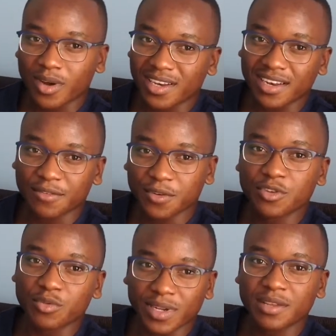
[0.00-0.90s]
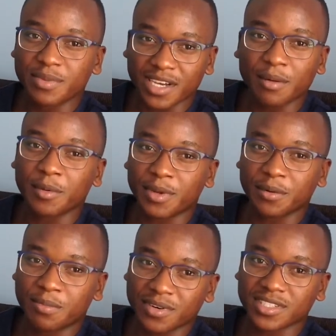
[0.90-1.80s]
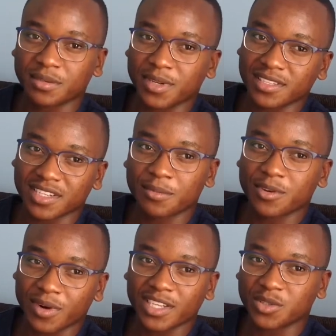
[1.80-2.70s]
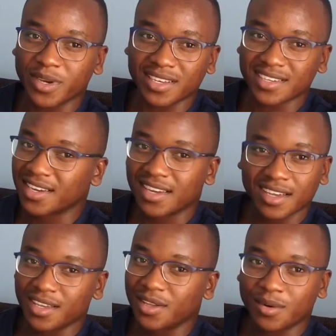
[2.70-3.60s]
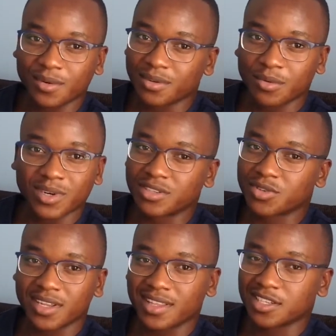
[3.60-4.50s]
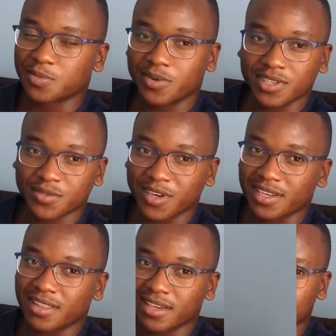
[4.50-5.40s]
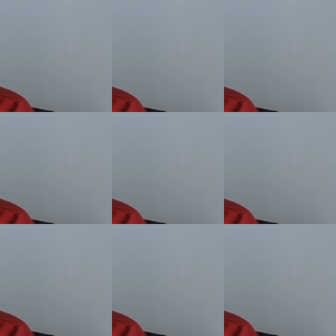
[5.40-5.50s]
and I feel you really become a better person by the time you graduate. Wouldn't trade the experience for anything.